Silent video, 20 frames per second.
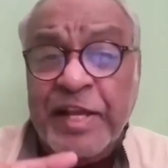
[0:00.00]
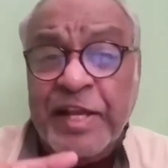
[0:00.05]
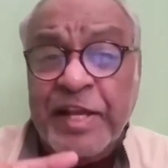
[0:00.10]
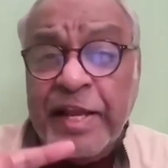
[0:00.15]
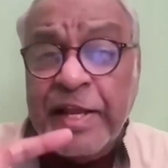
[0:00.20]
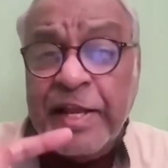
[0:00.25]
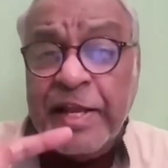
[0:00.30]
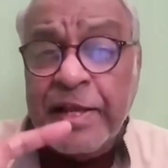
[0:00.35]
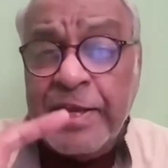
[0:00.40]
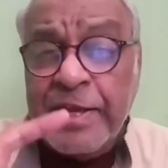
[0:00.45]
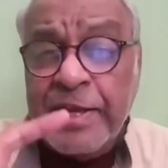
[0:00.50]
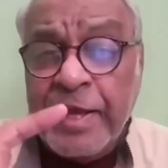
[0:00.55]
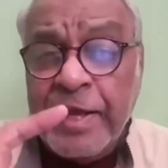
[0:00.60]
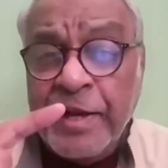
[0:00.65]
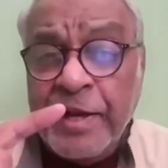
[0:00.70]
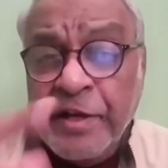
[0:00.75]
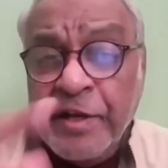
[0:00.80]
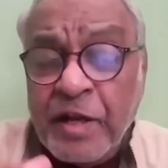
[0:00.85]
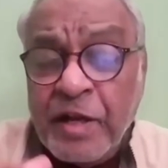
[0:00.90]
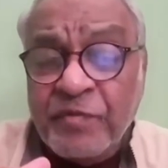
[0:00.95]
the
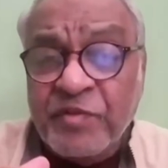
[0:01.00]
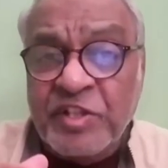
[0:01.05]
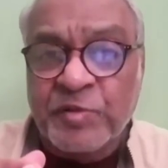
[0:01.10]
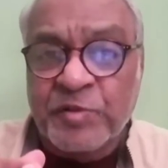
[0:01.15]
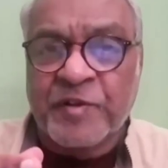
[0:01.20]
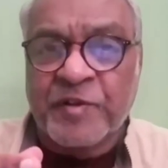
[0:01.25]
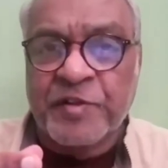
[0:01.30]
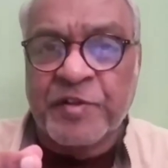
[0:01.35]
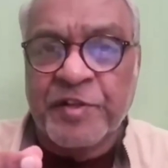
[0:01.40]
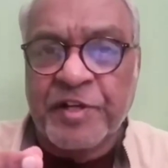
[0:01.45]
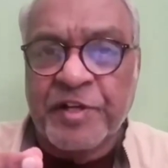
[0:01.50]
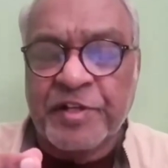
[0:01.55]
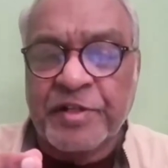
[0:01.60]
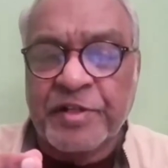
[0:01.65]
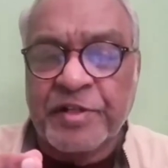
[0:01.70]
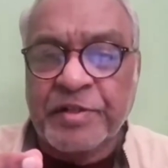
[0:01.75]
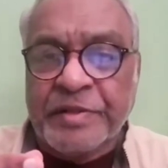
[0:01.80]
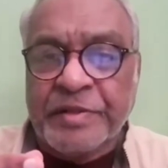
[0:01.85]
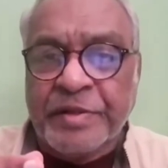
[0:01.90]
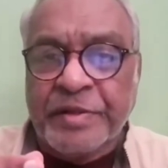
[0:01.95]
end of this
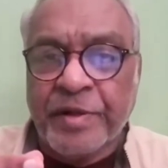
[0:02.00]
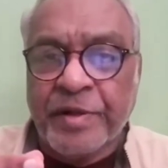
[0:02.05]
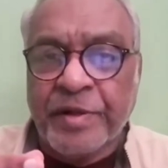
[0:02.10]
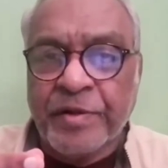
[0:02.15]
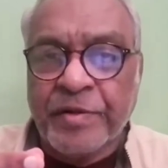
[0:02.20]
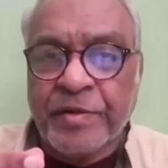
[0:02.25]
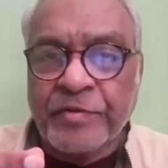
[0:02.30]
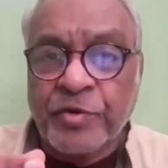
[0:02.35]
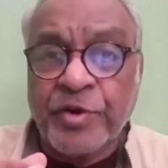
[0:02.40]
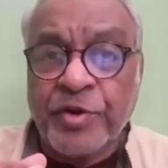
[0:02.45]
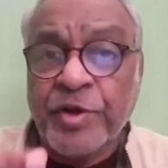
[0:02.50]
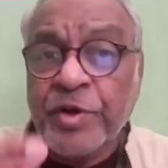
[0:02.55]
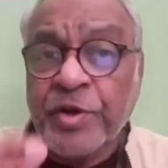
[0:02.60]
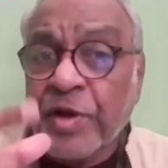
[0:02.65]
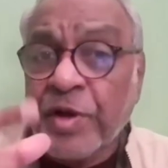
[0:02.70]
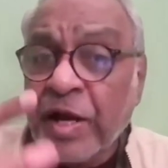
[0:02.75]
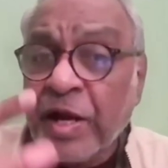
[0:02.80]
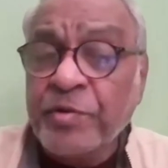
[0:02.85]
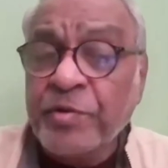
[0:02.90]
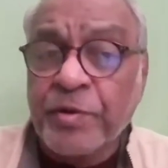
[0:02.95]
presentation. So you
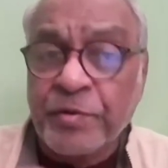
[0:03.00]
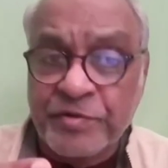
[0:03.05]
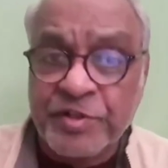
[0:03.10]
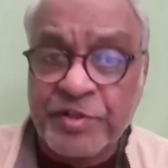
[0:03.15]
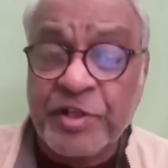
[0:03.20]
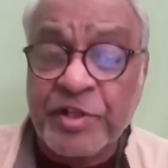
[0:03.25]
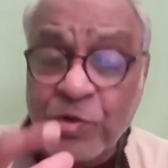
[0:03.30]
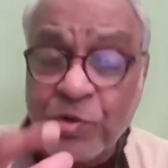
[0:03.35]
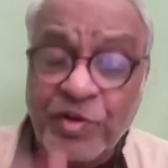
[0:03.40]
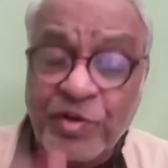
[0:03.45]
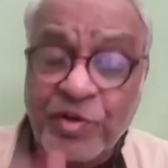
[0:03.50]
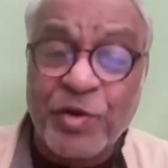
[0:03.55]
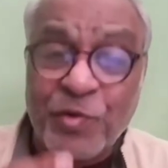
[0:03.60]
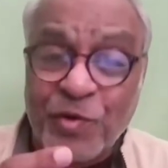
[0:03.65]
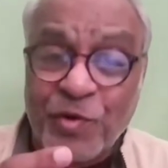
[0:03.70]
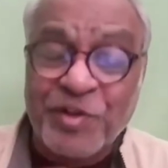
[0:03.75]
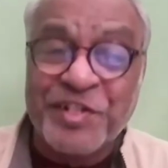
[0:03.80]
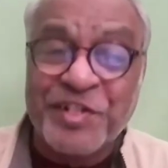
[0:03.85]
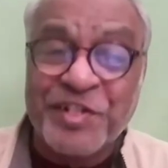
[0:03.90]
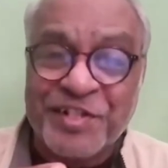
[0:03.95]
have to sit through the
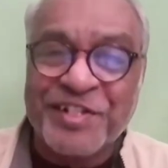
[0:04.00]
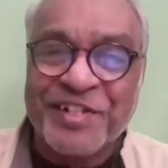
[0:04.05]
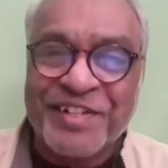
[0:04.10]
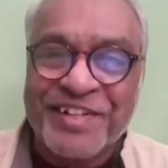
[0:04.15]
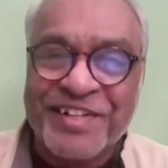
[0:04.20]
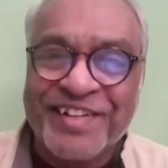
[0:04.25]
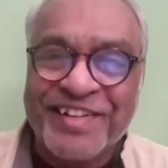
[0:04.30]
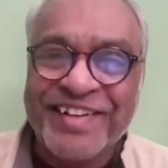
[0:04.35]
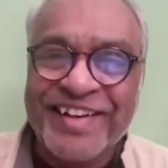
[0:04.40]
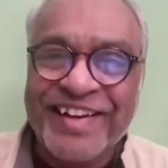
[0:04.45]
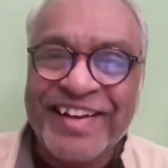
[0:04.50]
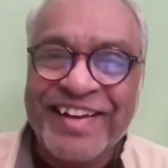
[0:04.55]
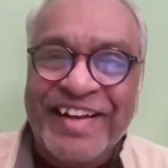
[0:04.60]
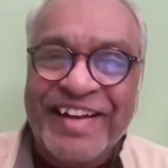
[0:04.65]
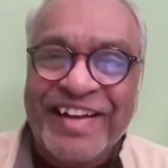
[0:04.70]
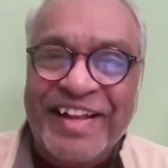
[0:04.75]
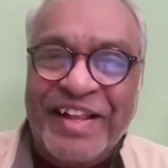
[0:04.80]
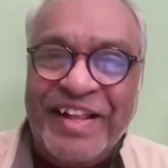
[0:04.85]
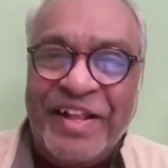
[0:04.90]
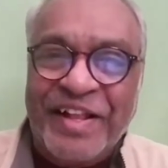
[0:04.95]
whole session.
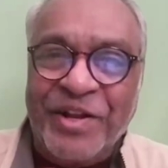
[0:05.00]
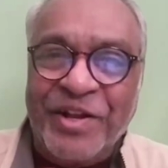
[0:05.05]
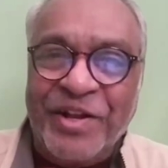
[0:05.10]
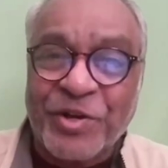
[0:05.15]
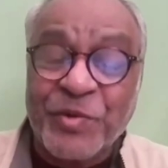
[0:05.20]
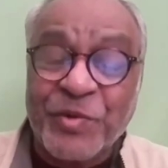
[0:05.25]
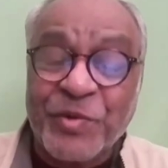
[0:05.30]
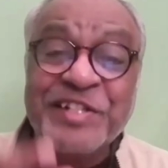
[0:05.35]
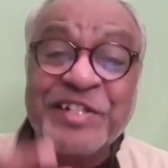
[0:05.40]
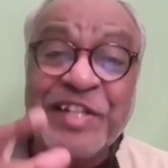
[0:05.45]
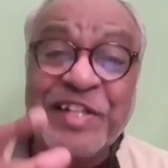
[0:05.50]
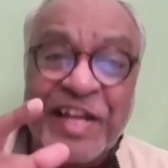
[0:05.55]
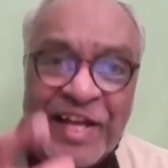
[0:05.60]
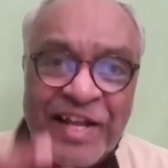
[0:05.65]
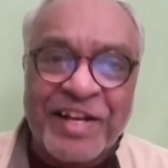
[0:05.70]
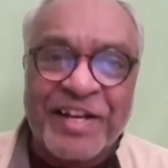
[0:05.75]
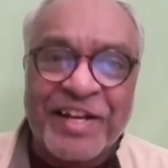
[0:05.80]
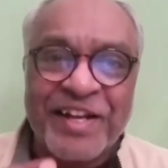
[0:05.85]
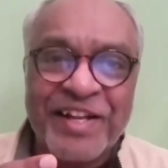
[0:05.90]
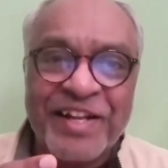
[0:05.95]
Towards the
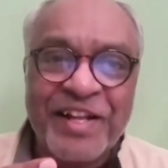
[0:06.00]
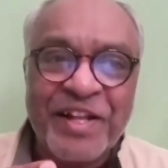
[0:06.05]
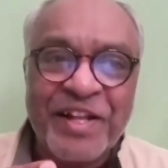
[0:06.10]
end.